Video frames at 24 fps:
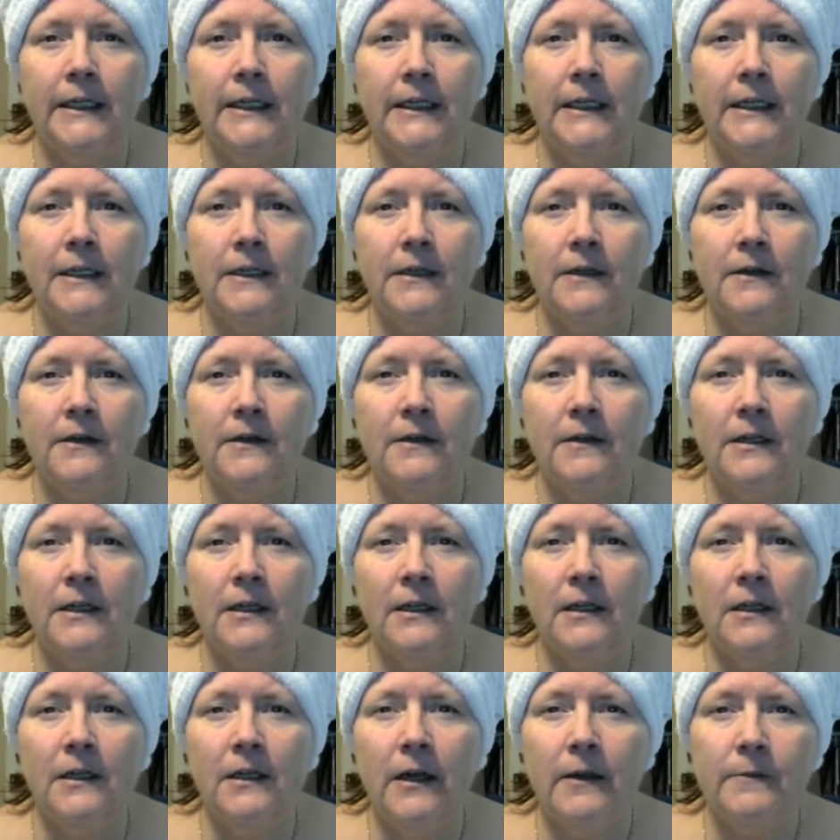and
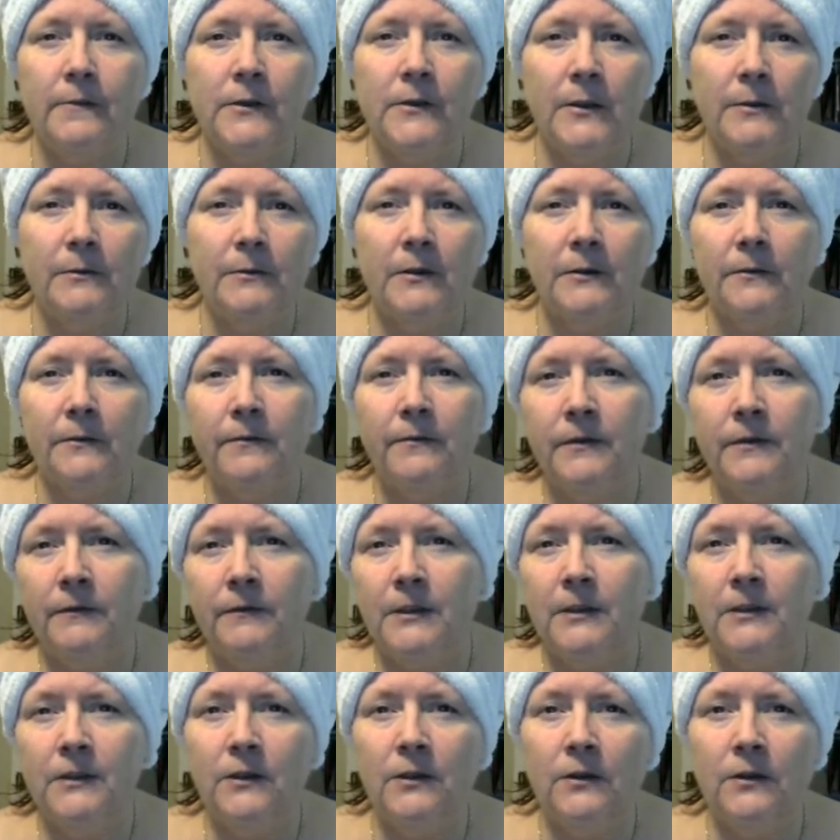it climbs up to
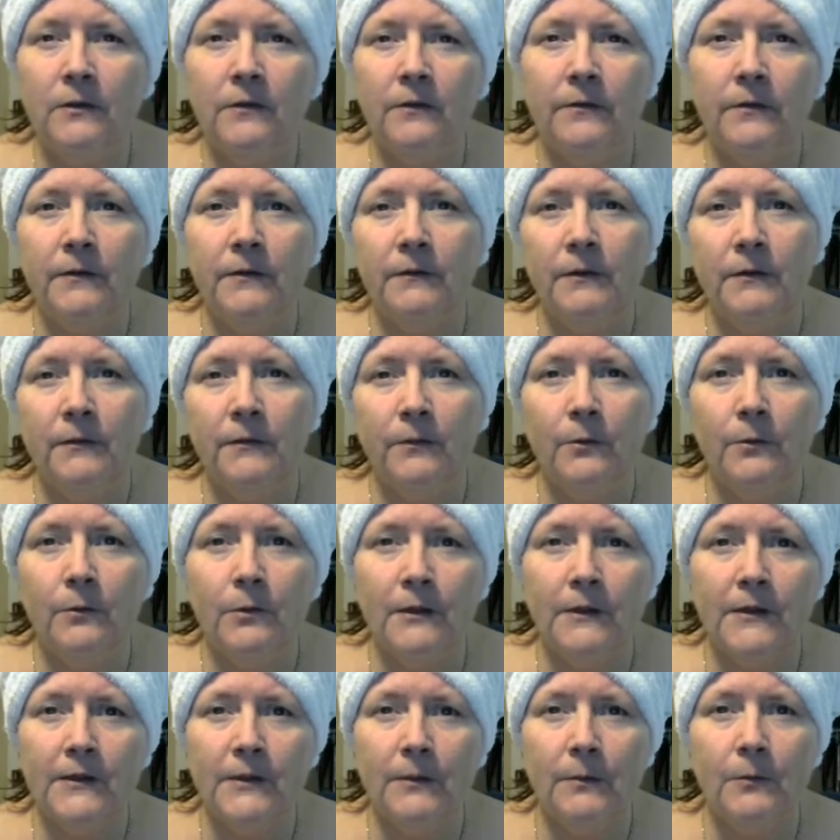52 to
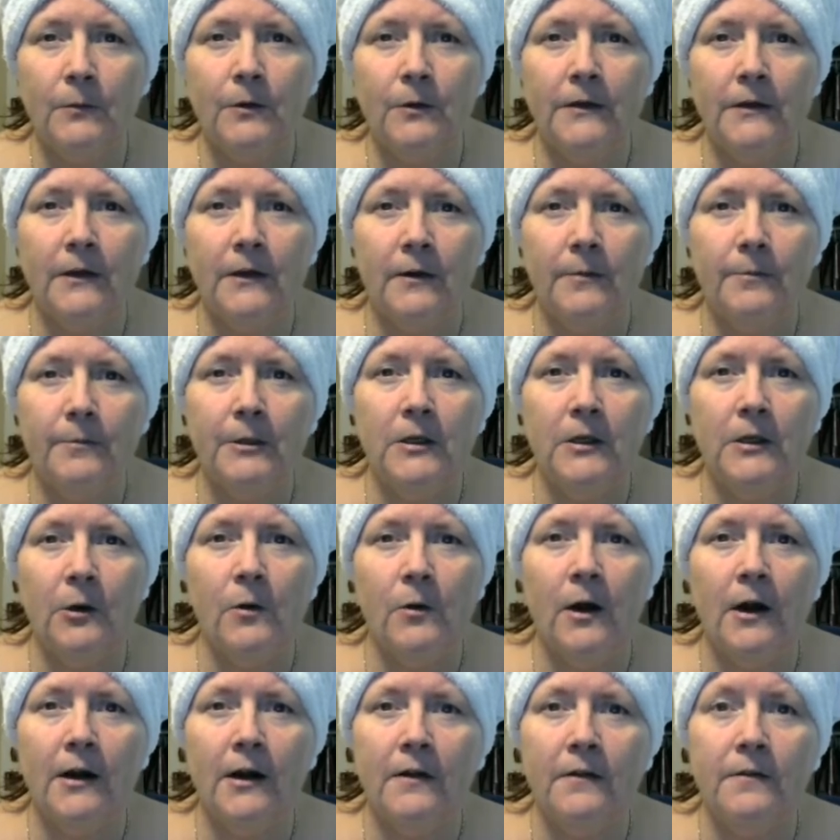54, somewhere in there, but
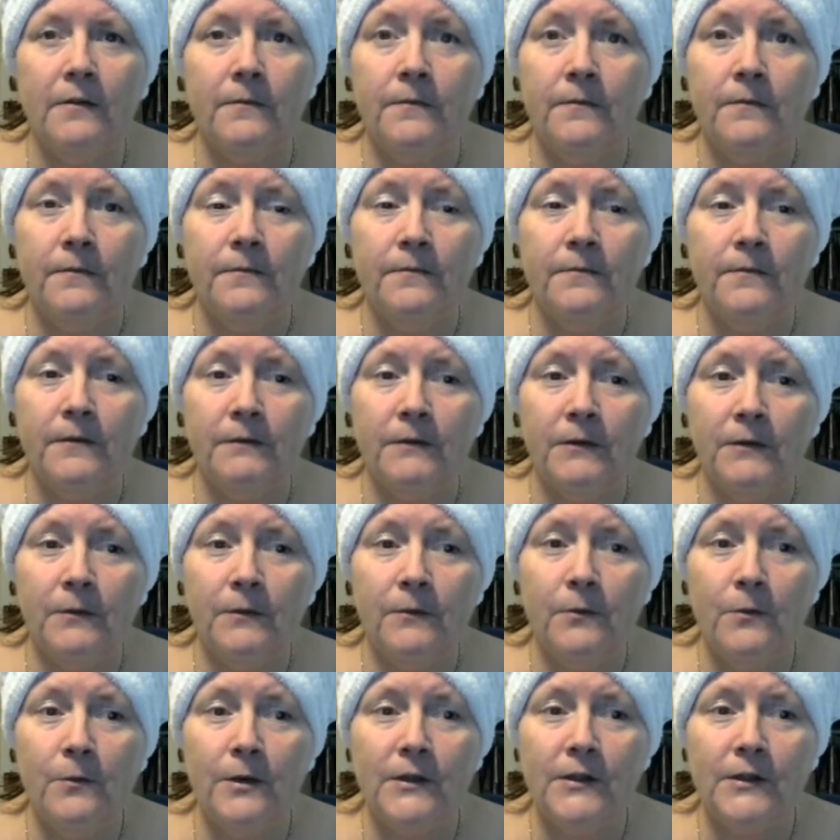no higher than
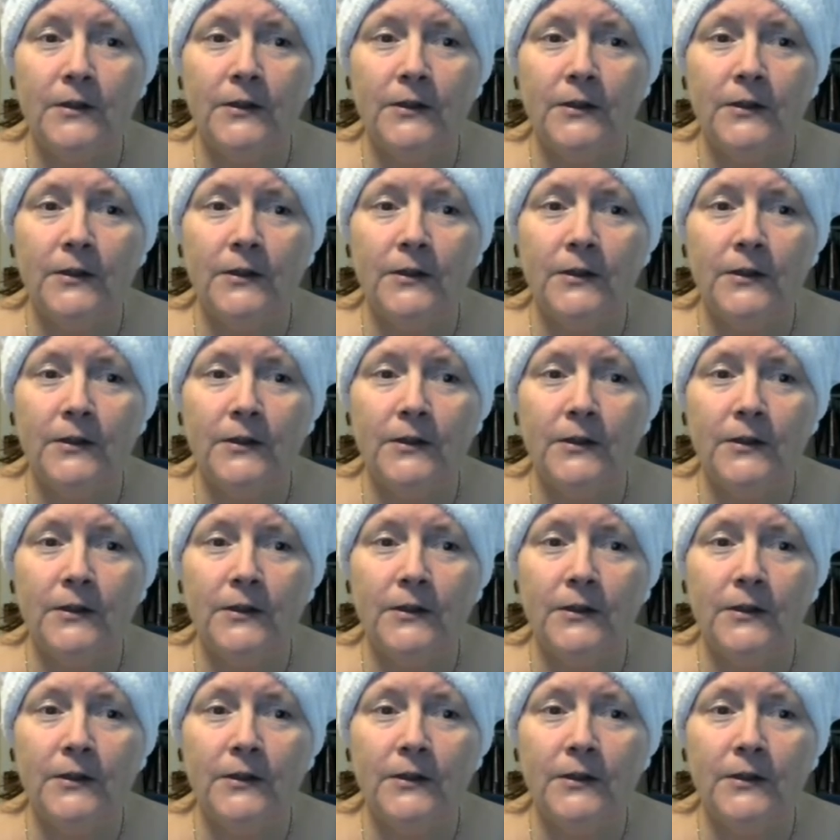54.